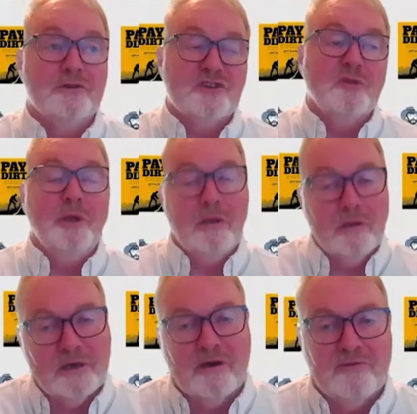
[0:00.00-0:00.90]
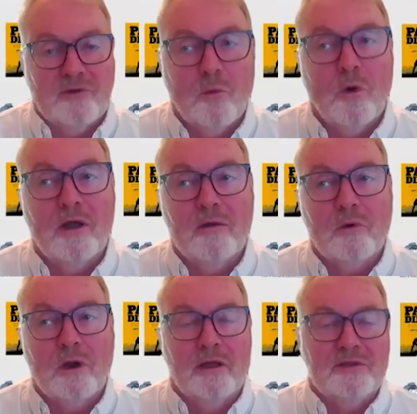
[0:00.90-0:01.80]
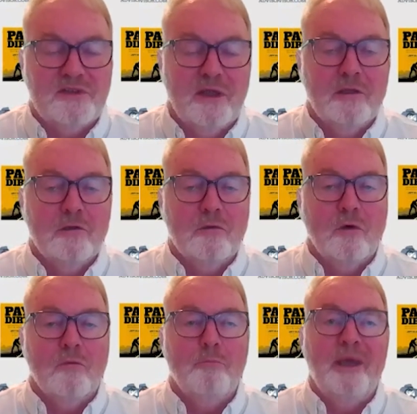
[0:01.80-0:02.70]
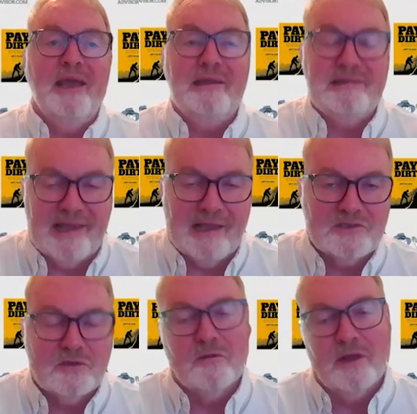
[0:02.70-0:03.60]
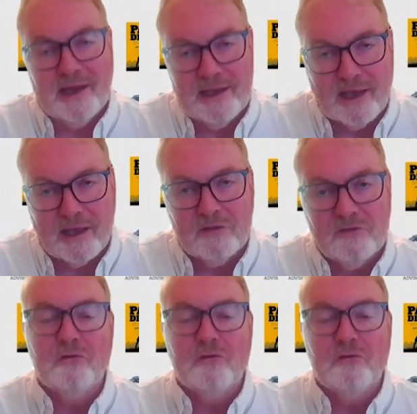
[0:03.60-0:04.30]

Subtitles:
And just to be clear, everyone, we're not saying you don't pay tax on any gains.